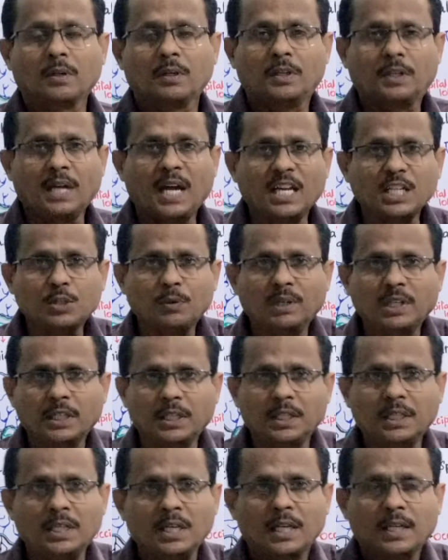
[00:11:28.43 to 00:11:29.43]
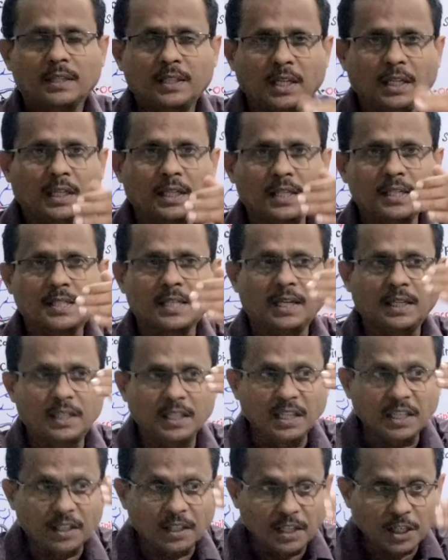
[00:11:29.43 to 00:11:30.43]
Gradually, there is a
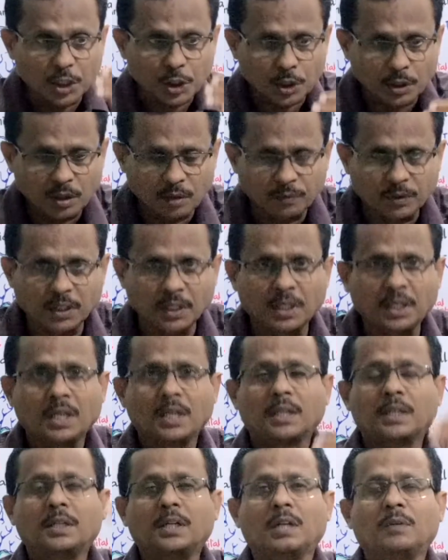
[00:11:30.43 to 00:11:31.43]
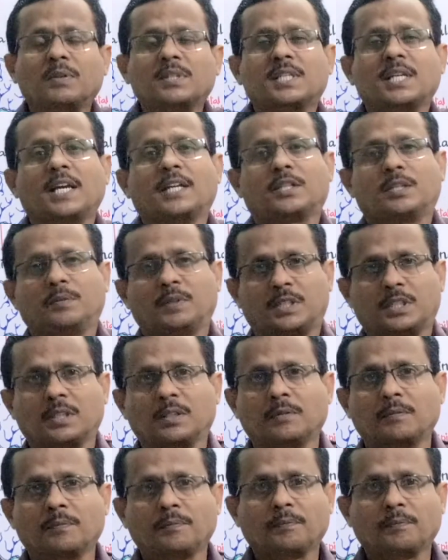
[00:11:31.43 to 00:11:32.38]
degradation of the nervous activity.